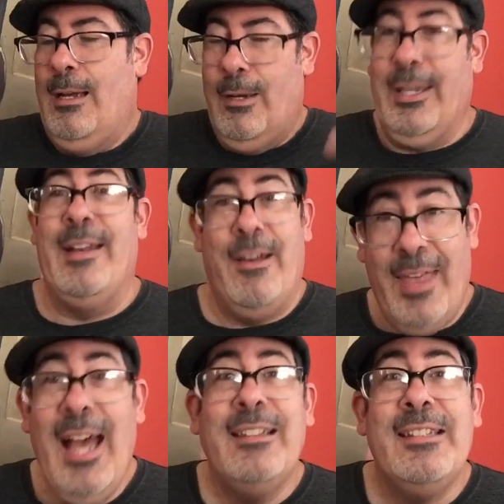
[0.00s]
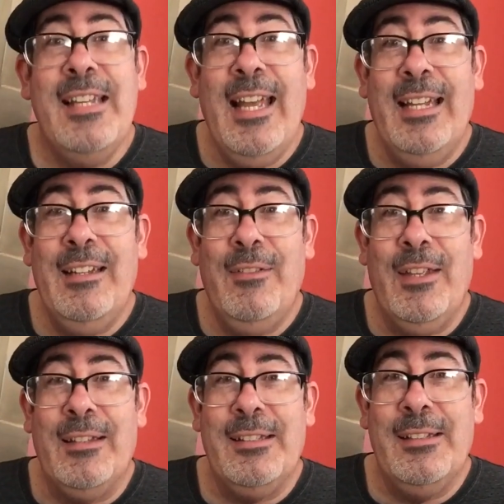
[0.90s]
Okay, now that's the end of
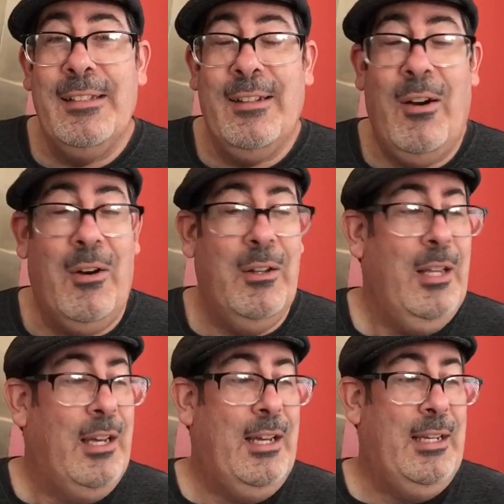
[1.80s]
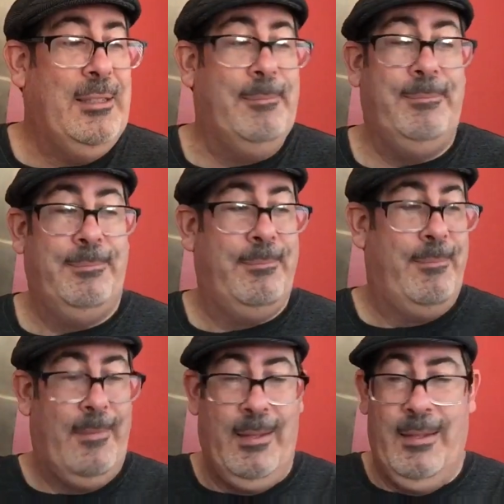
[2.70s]
this haul.
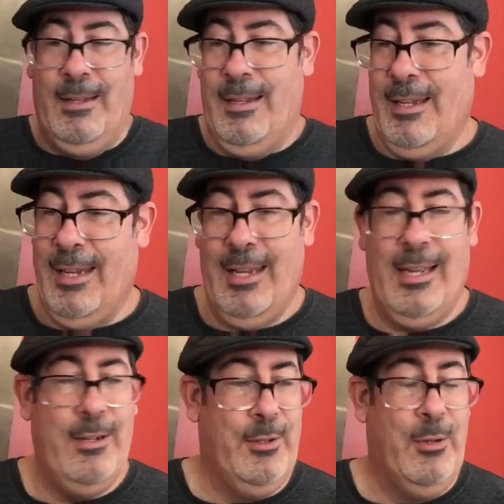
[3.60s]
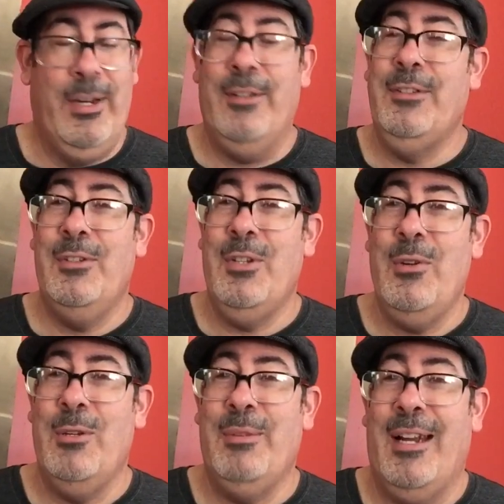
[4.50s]
I don't know what else to
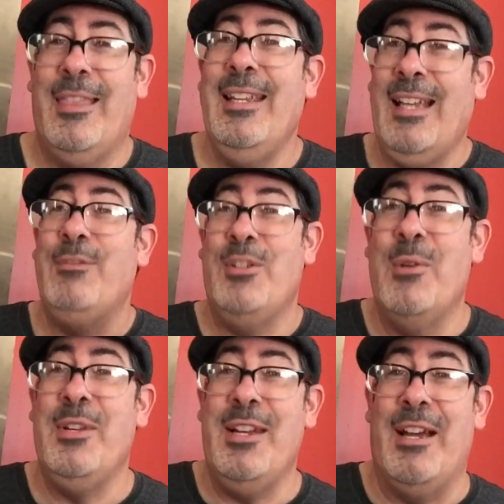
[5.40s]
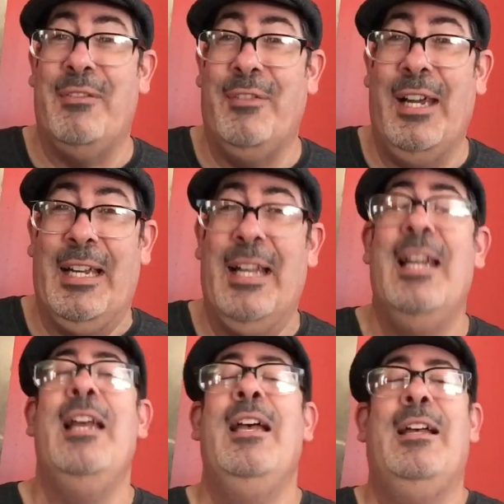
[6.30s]
show you, but I think I've shown enough, right?
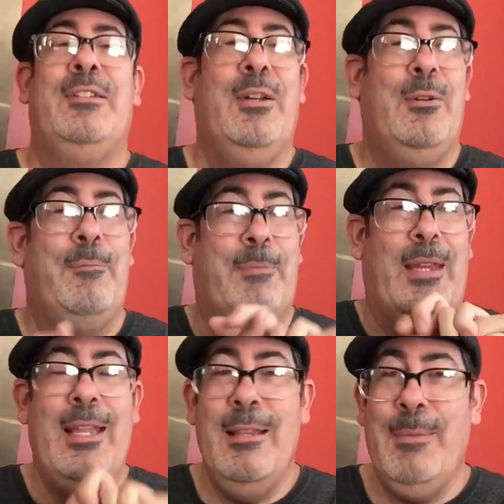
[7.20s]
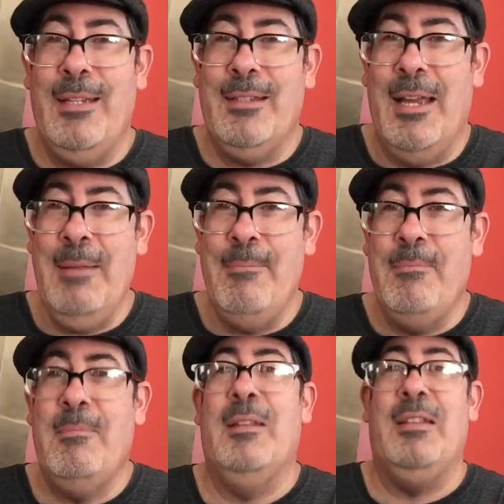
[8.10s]
So in the
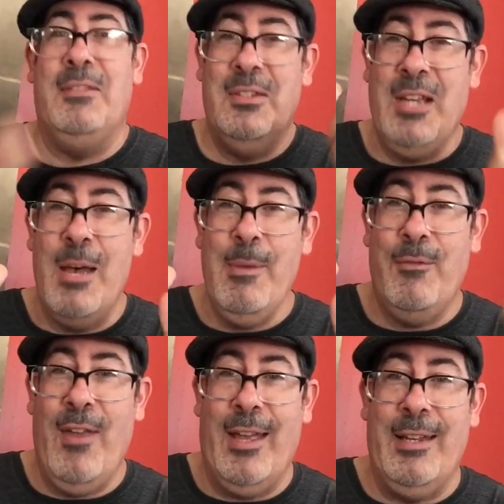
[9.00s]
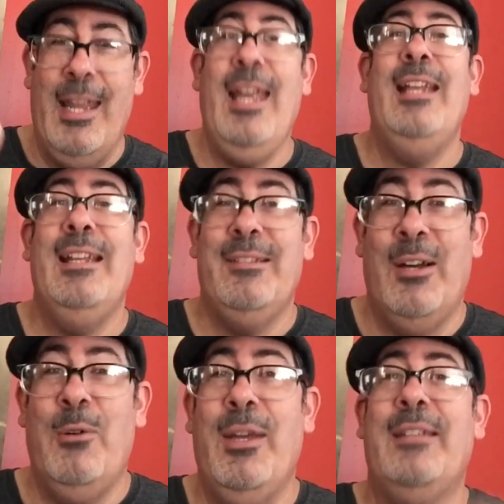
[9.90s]
meantime, this is Comic Fan, and as
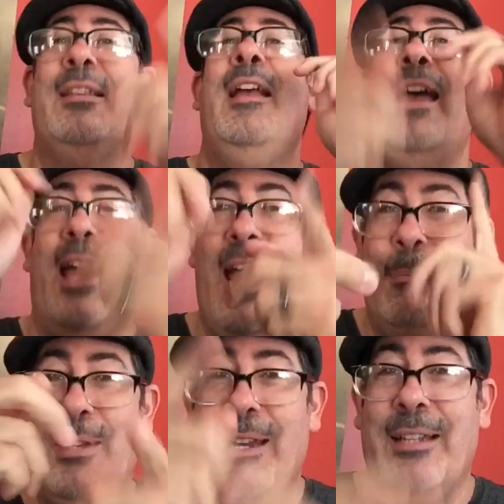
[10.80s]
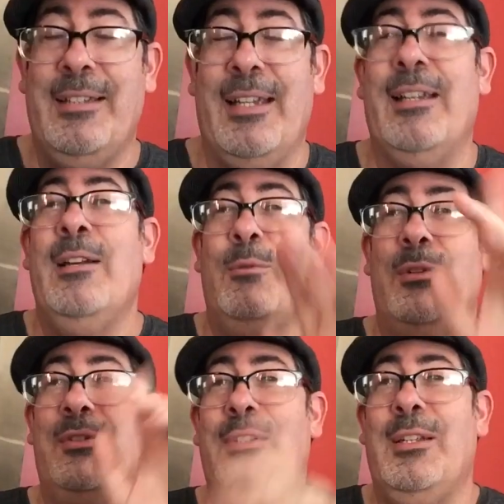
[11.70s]
always, happy hunting.
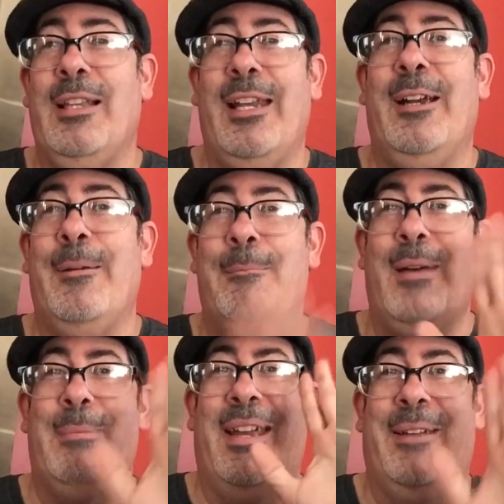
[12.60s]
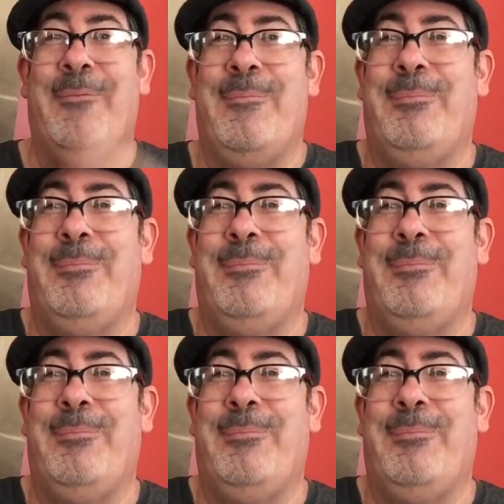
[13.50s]
We'll see you later. Bye-bye.